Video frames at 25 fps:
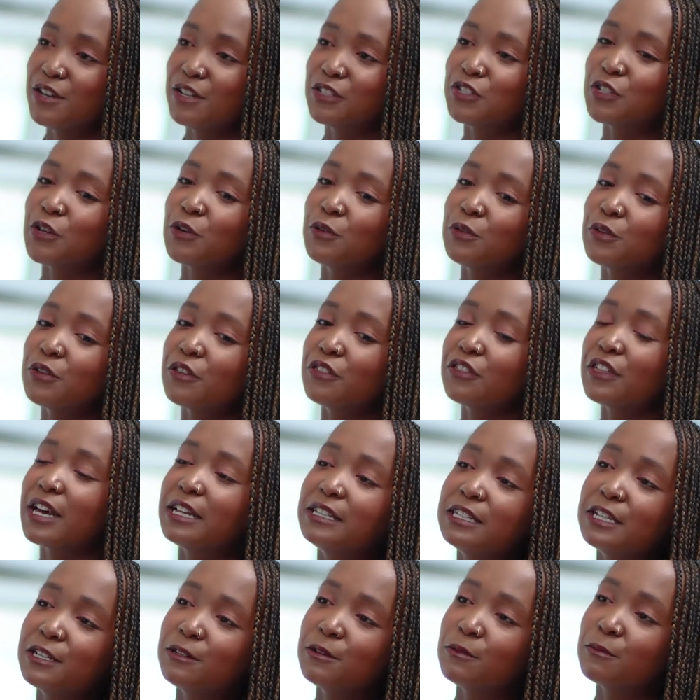So
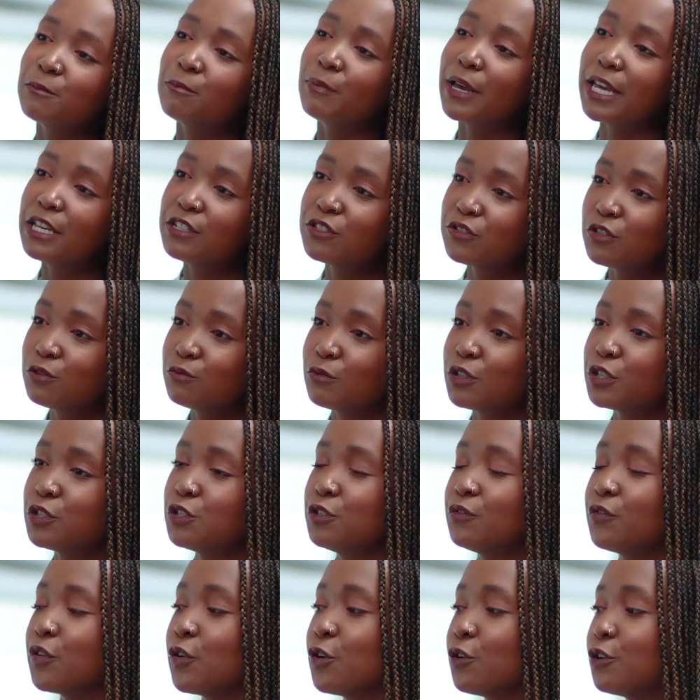Thaaniya, based on
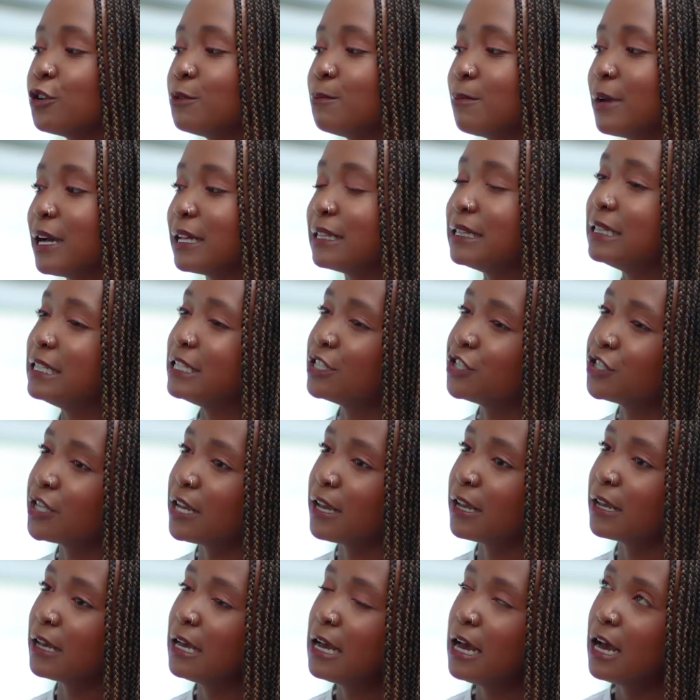what you've heard Marthle
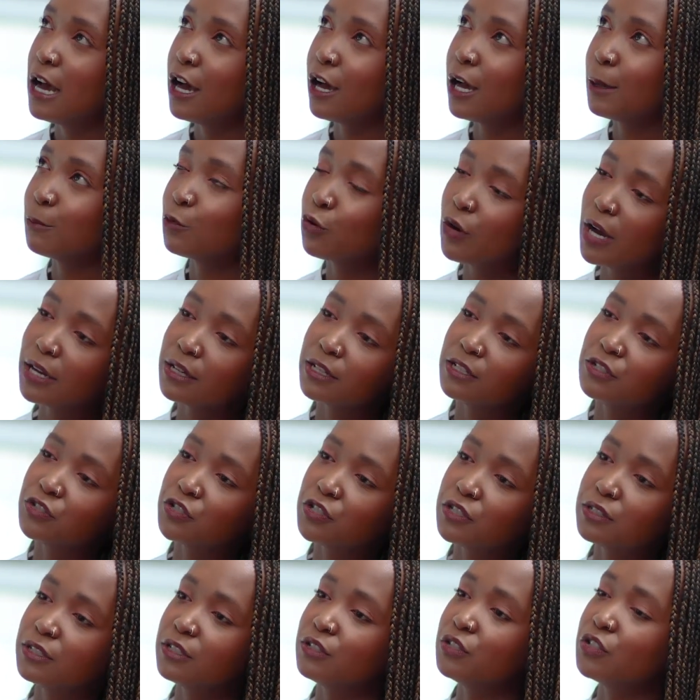share, I'm quite
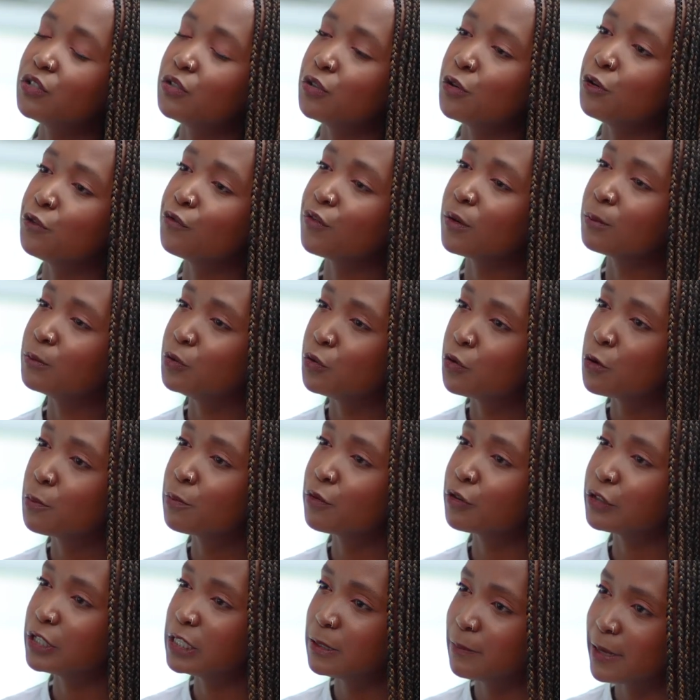interested to know from your
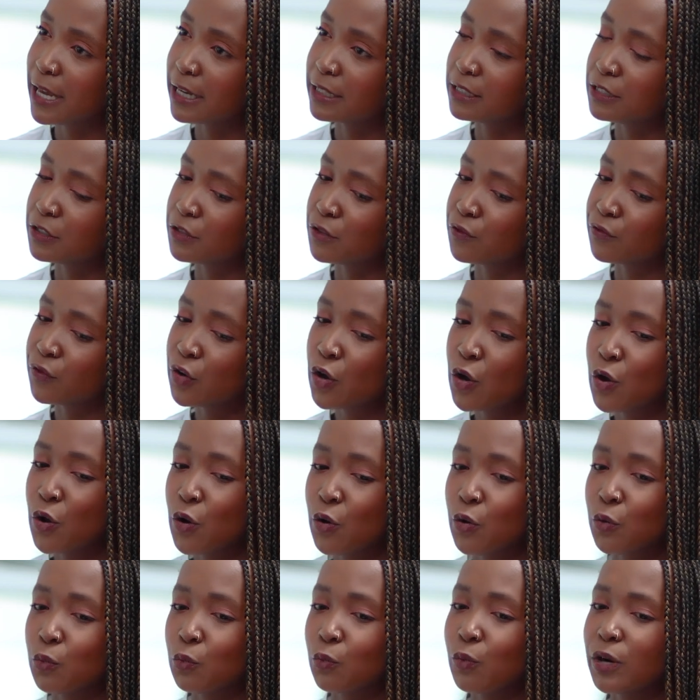perspective,
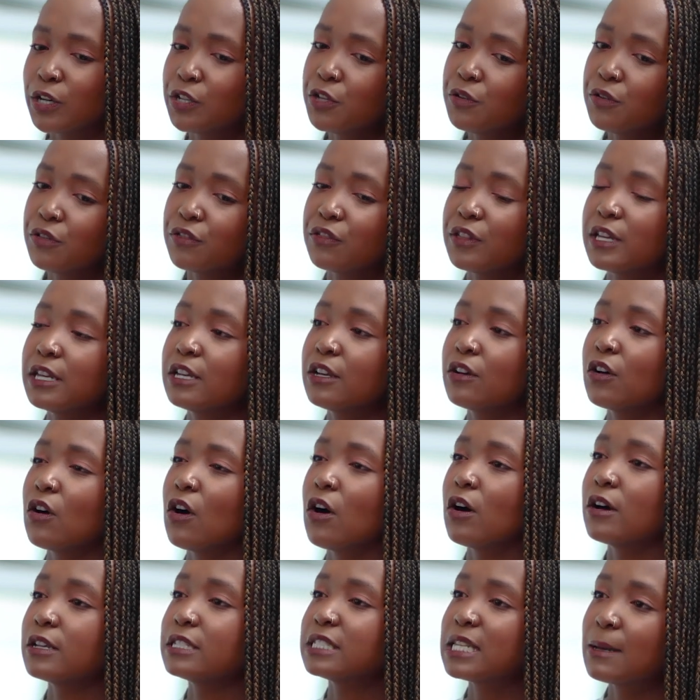what do you think
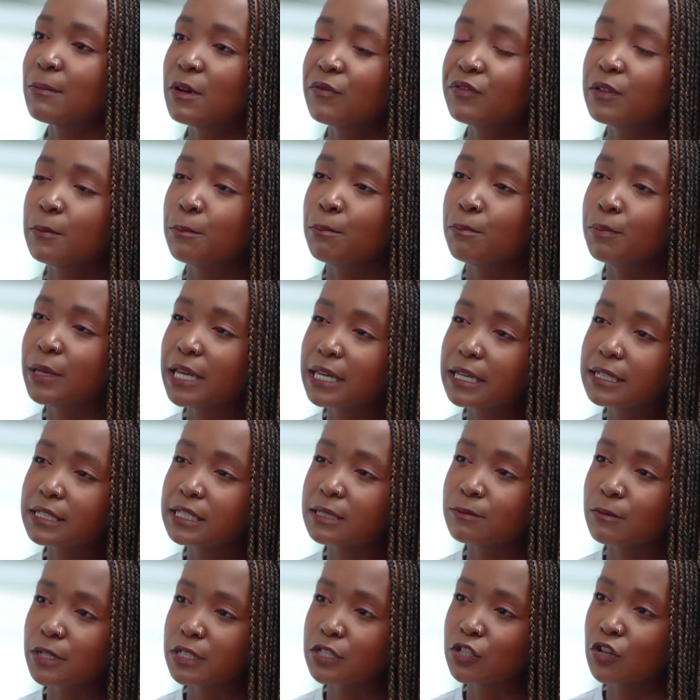are some of the
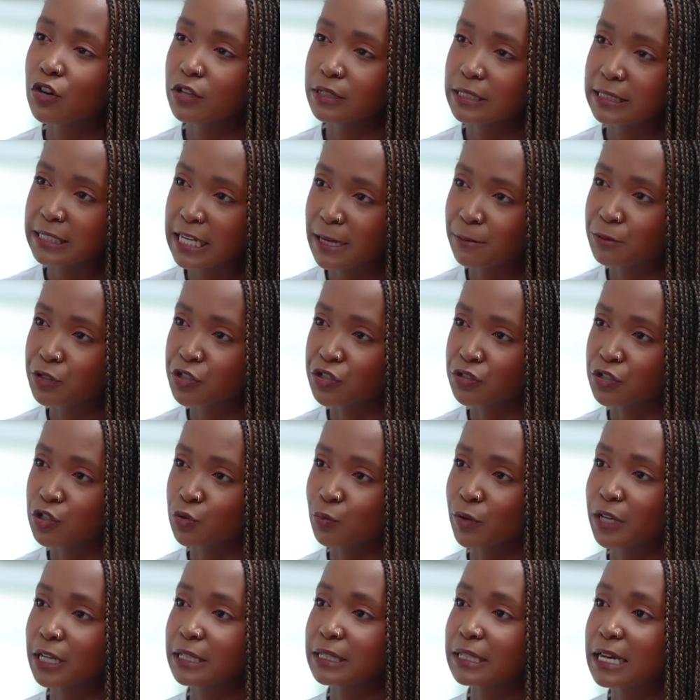biggest
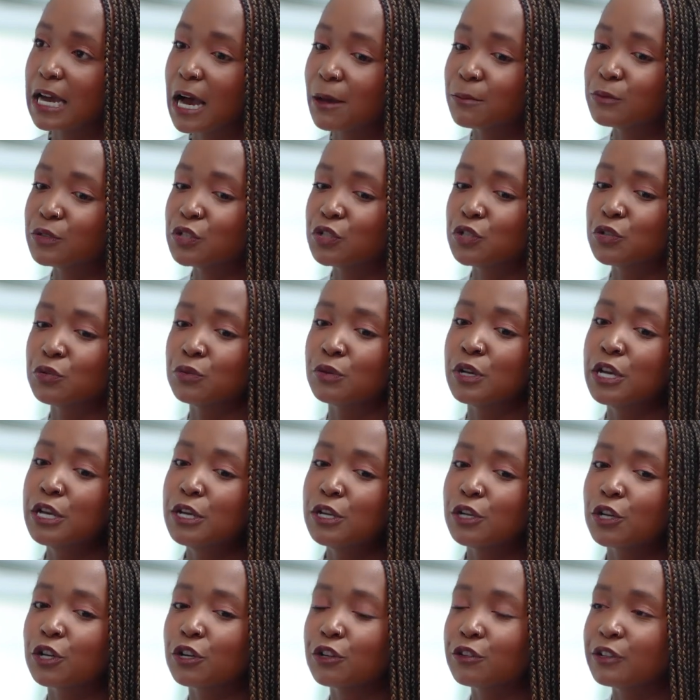misconceptions when it comes to
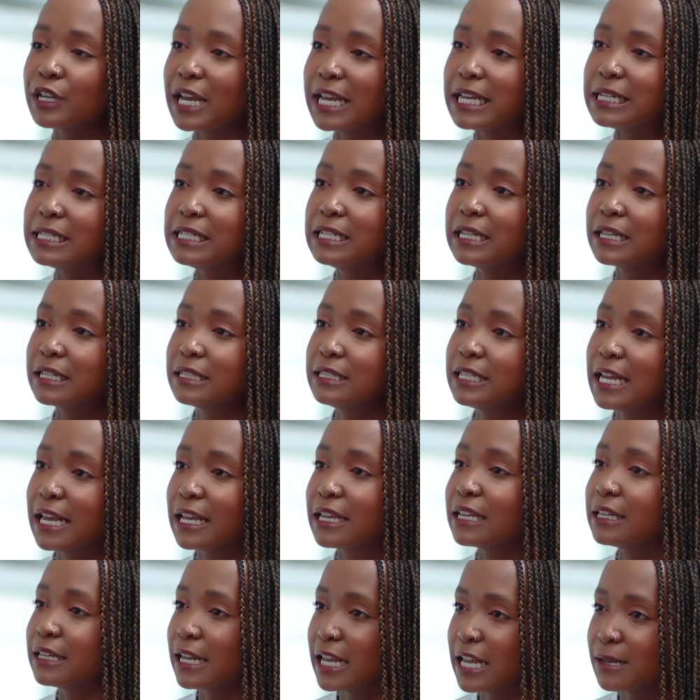creating a
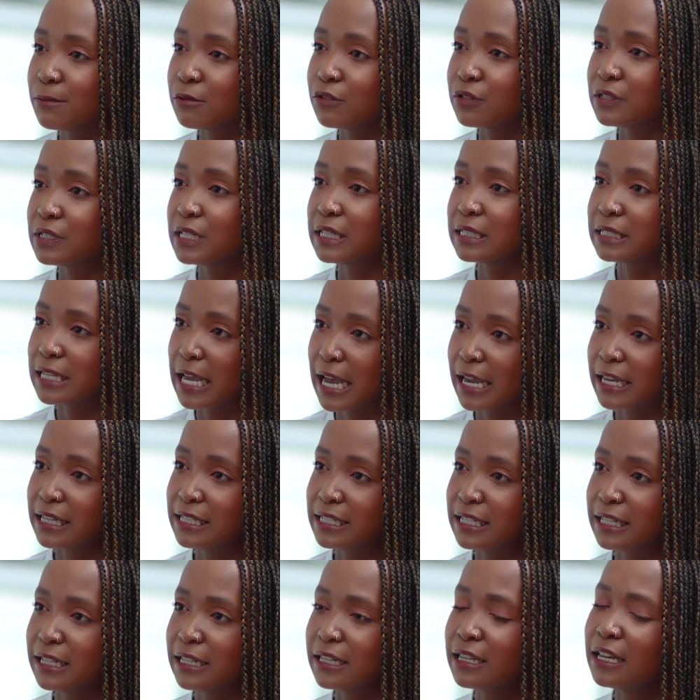tech-enabled
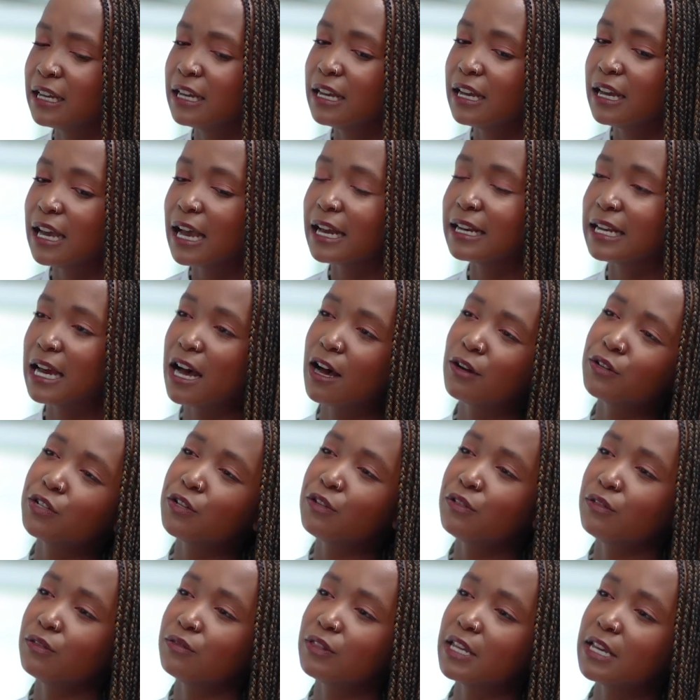society? And how do
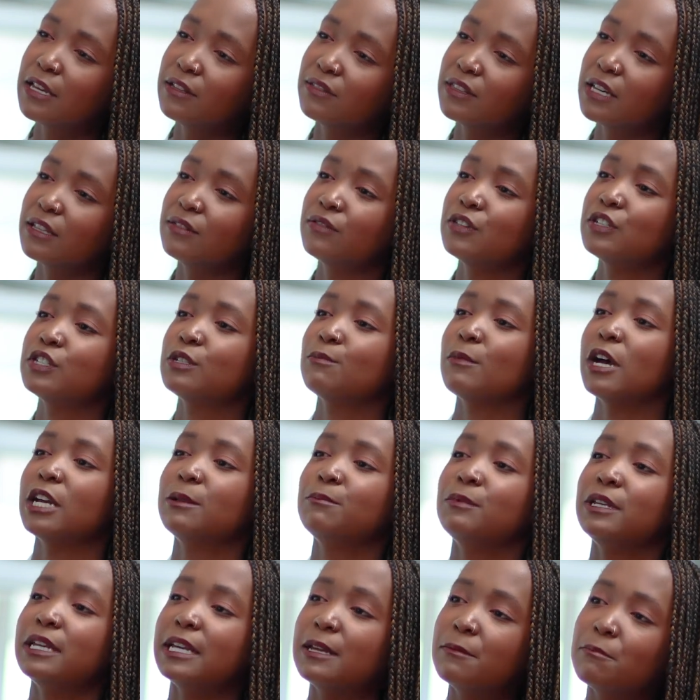you think that this
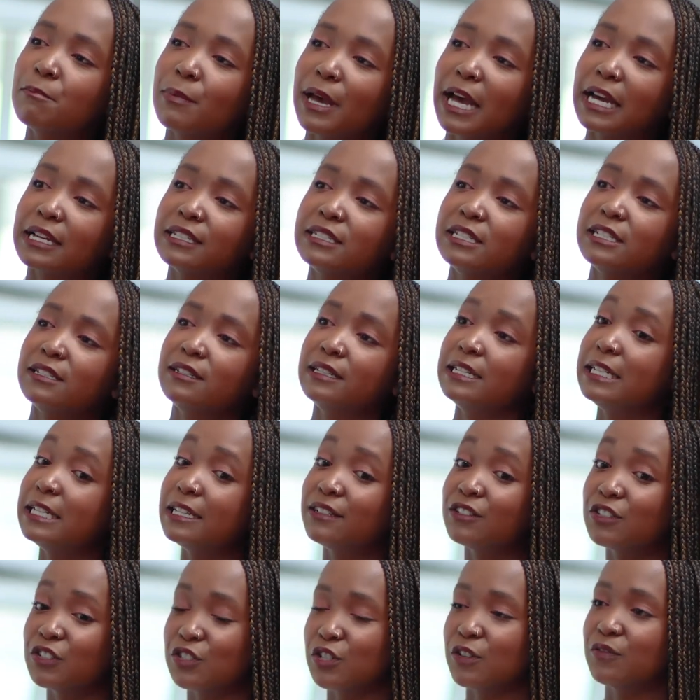might be impacting
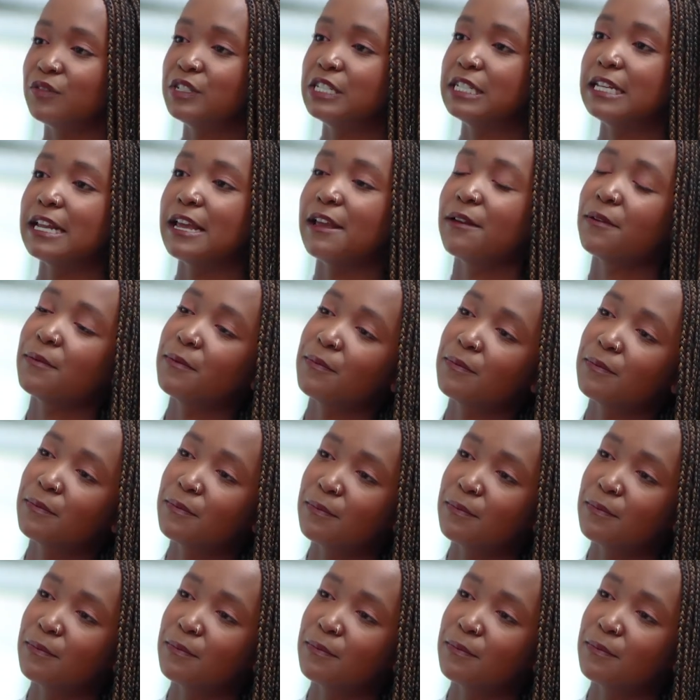leaders of today?